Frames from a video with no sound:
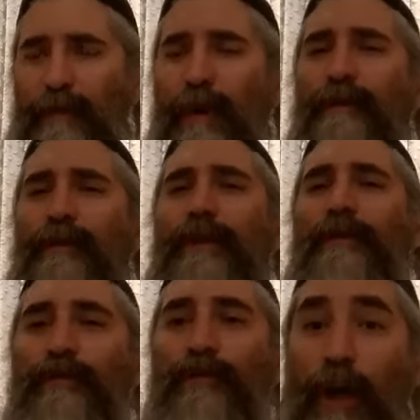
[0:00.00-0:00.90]
We have an
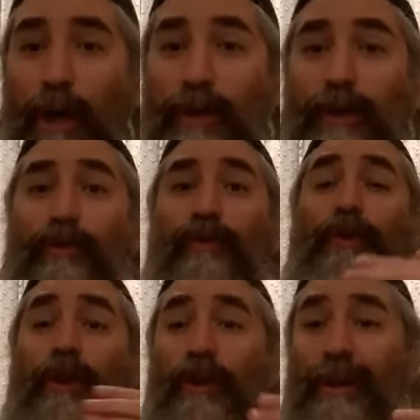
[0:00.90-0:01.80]
introduction to
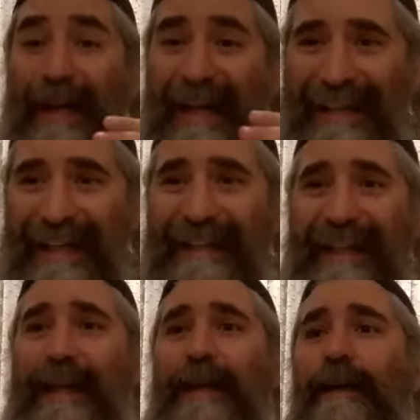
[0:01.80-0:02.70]
the
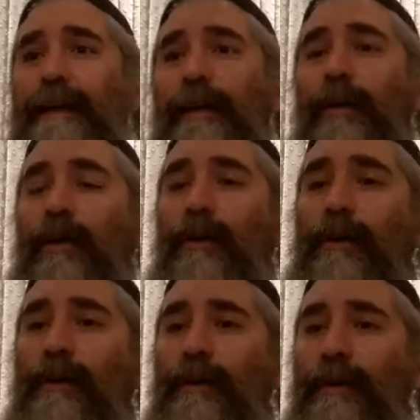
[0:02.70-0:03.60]
Haggadah
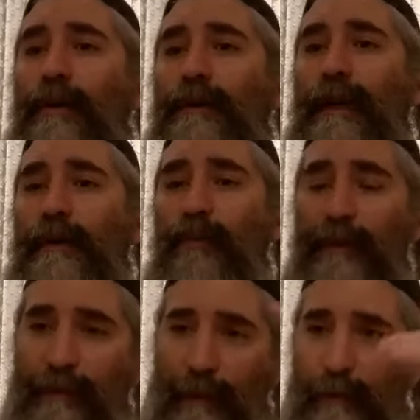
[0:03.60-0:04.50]
that
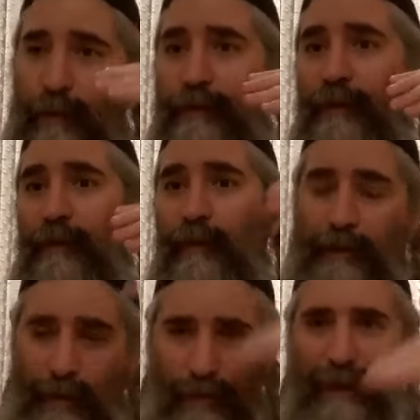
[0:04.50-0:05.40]
we've, uh, we've, uh,
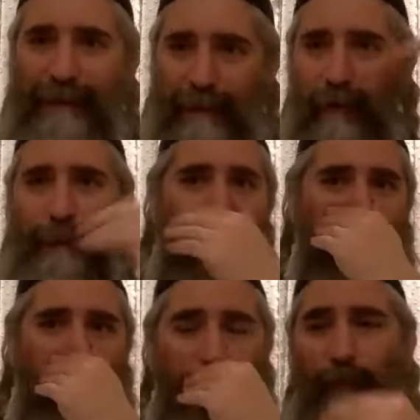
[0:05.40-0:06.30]
we've addressed in the
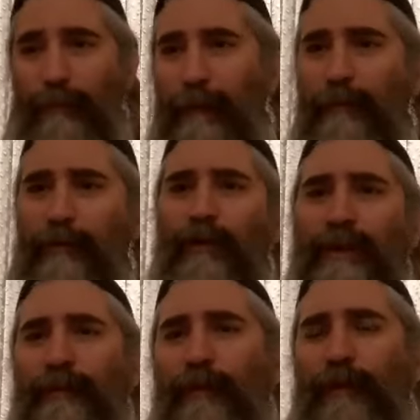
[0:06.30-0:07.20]
past, if you remember the,
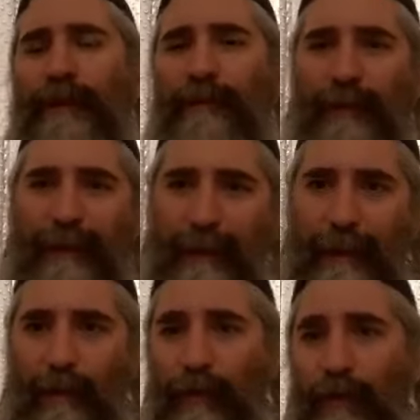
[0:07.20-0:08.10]
the four different
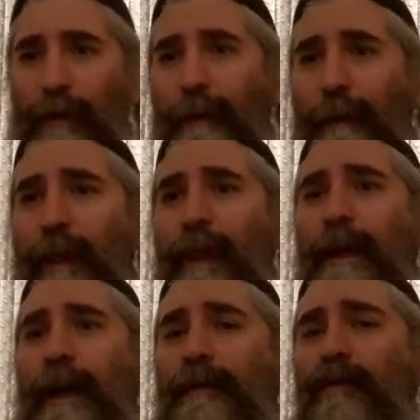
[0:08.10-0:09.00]
Haggadot.
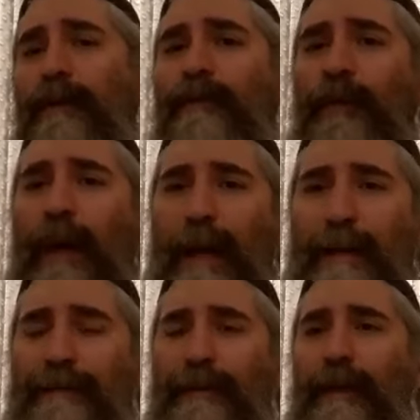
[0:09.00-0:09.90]
I don't know if you
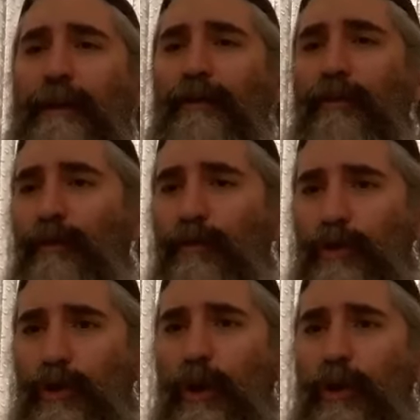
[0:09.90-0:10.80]
have, uh, you, you
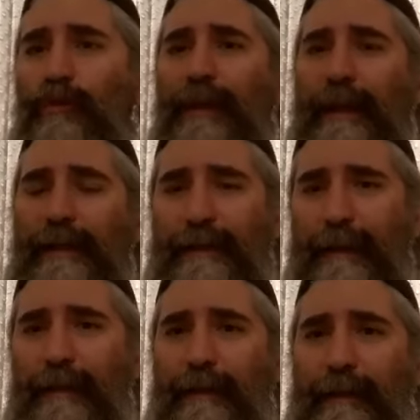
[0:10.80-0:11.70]
saw what I
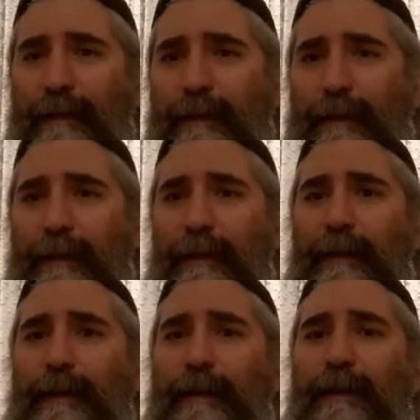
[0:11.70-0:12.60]
sent
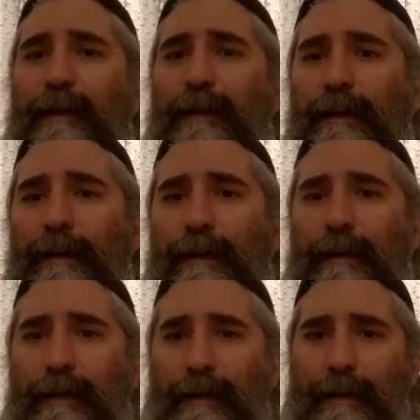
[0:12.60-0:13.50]
uh,
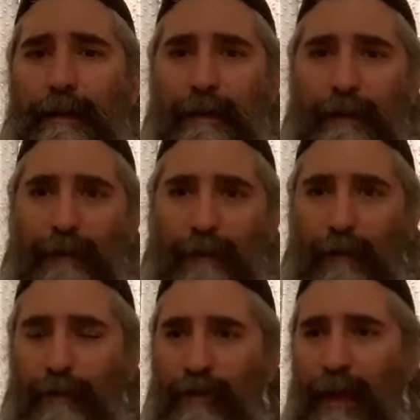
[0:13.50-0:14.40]

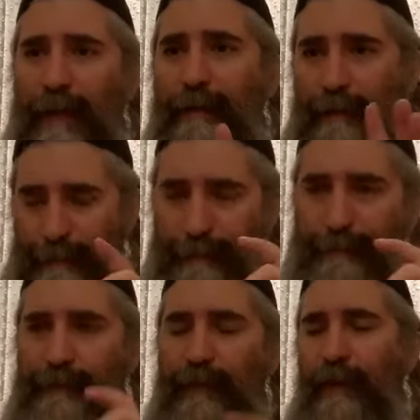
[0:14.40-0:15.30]
on the chat,
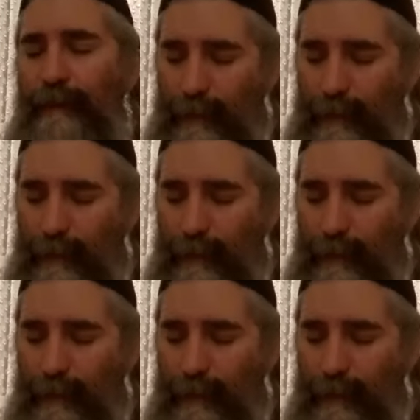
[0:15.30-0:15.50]
right?